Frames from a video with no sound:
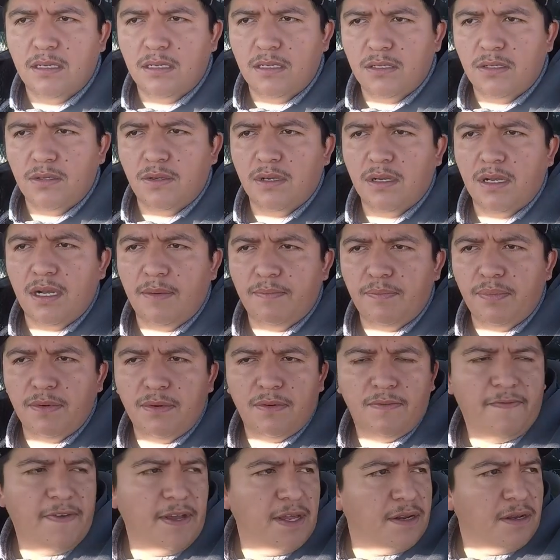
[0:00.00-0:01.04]
do a couple
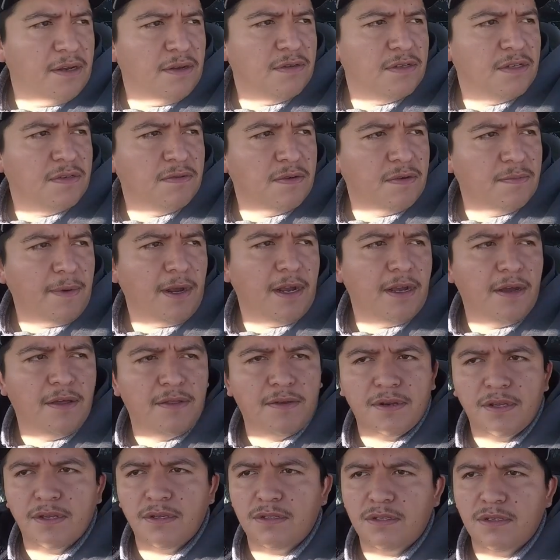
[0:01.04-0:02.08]
videos for my
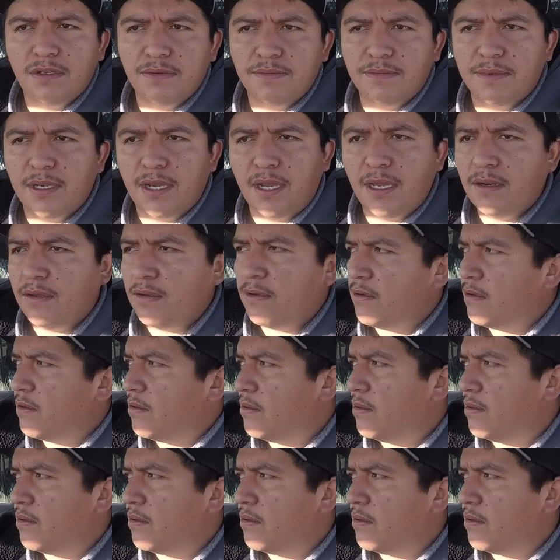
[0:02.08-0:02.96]
other YouTube channel,